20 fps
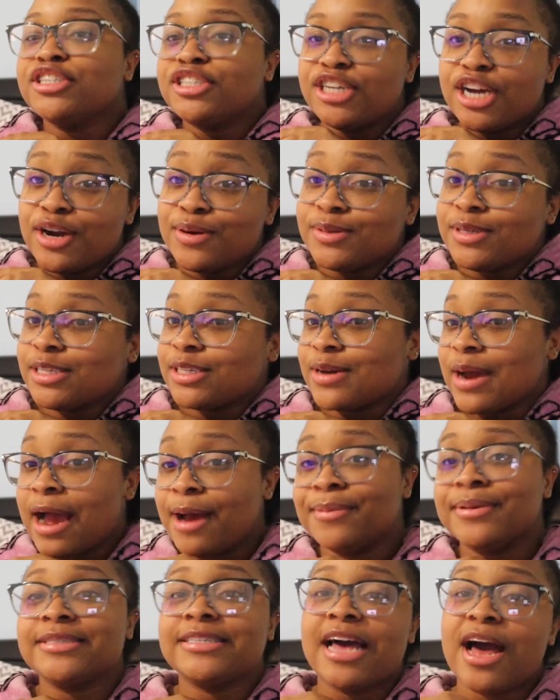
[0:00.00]
a term
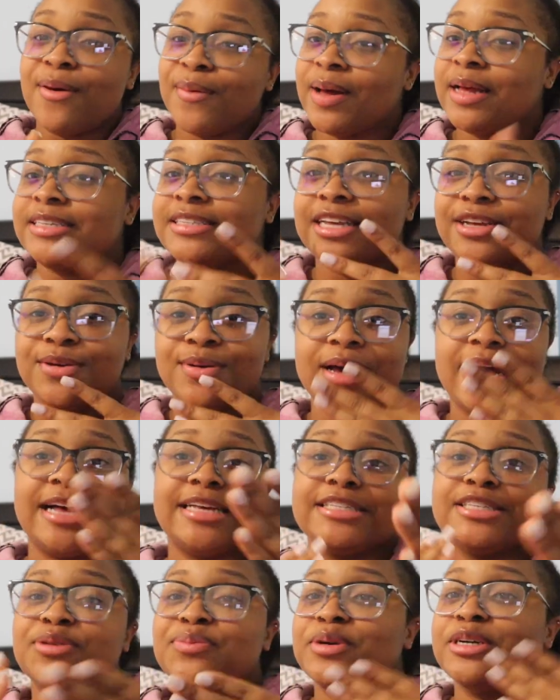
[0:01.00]
subscriber as always thank you guys
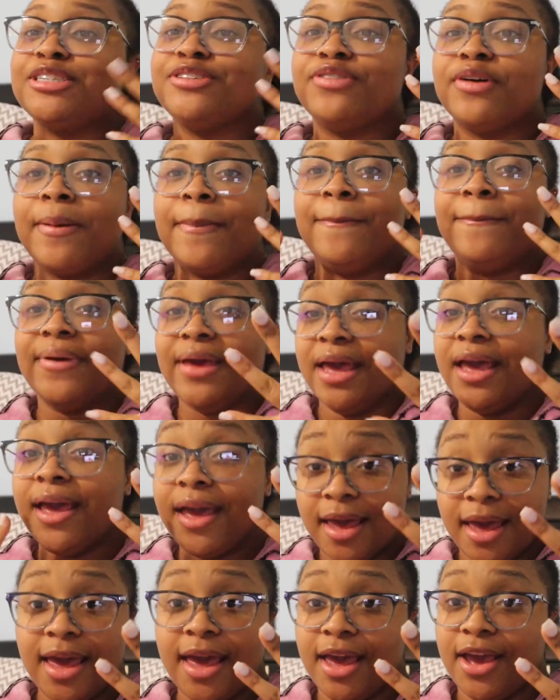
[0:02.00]
so much for
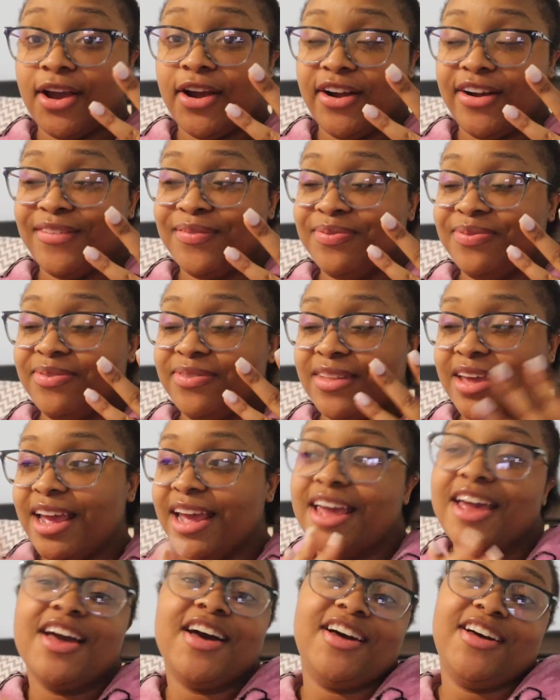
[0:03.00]
being here
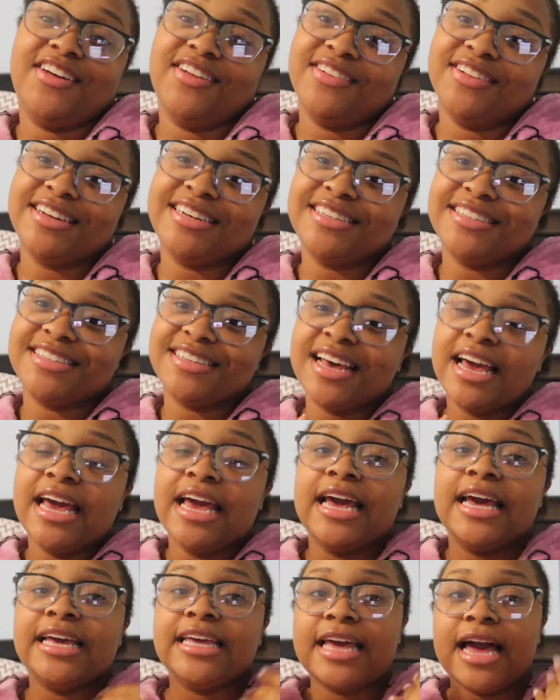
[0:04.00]
thank y'all because
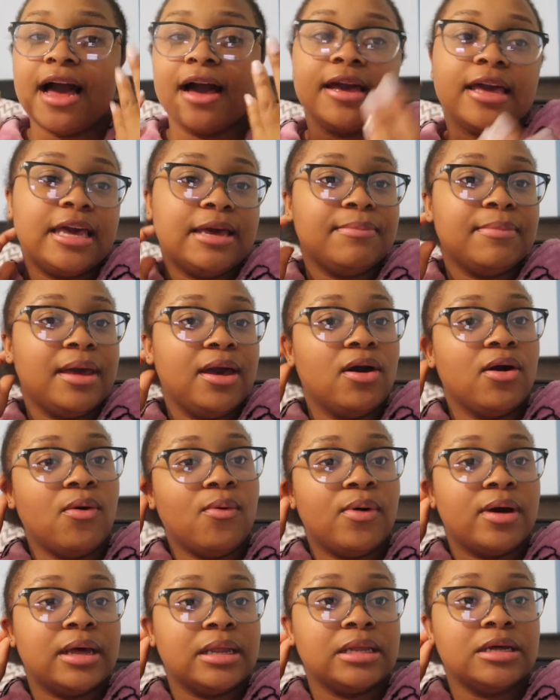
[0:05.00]
y'all keep me
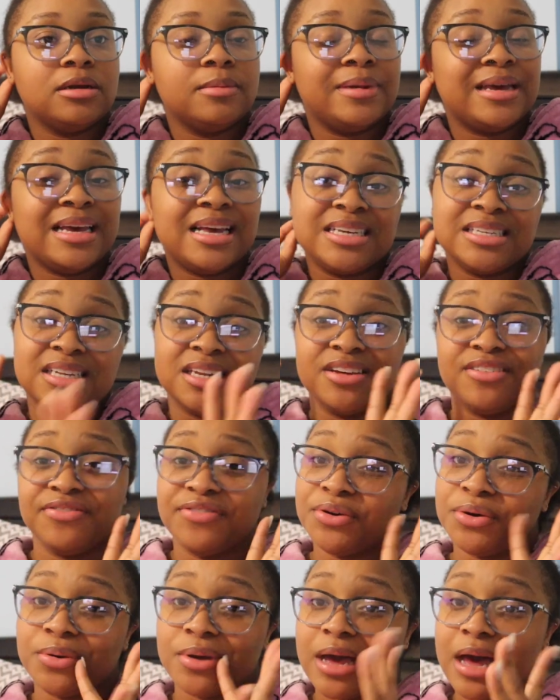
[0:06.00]
going a little bit it's a little
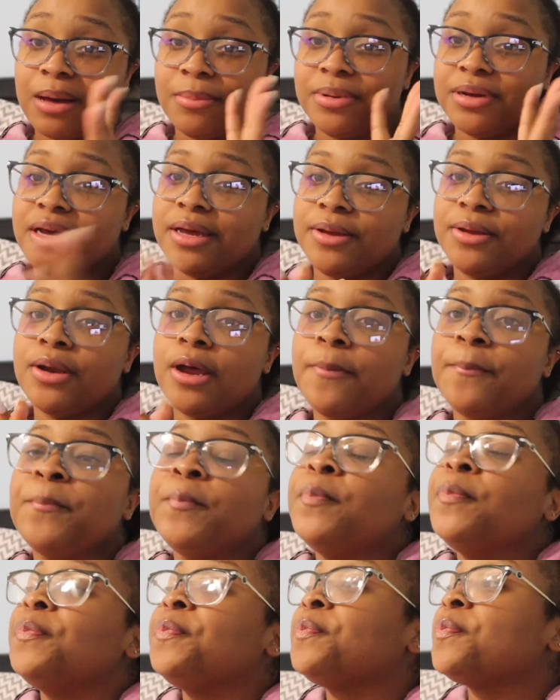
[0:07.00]
few y'all but you know
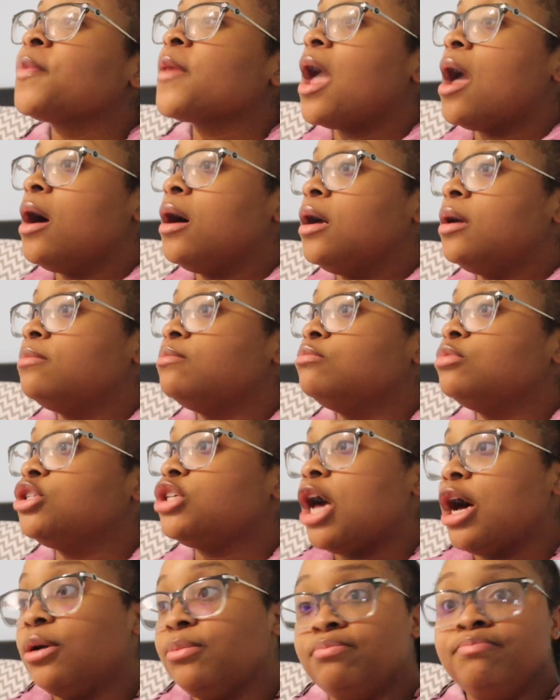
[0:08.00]
um
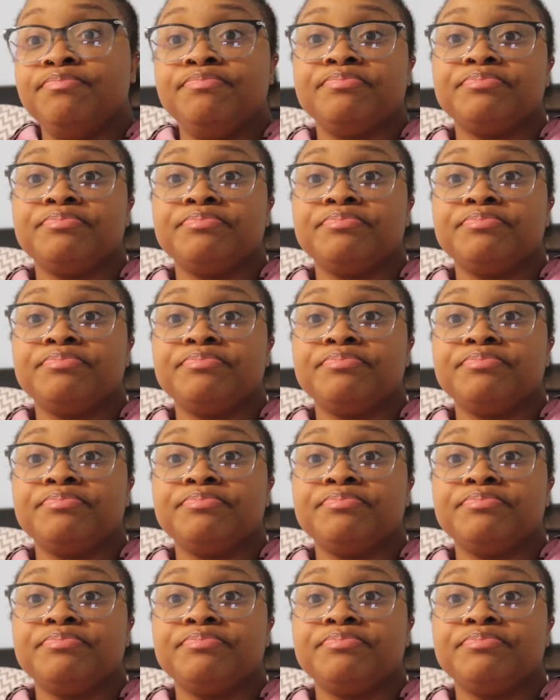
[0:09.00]
so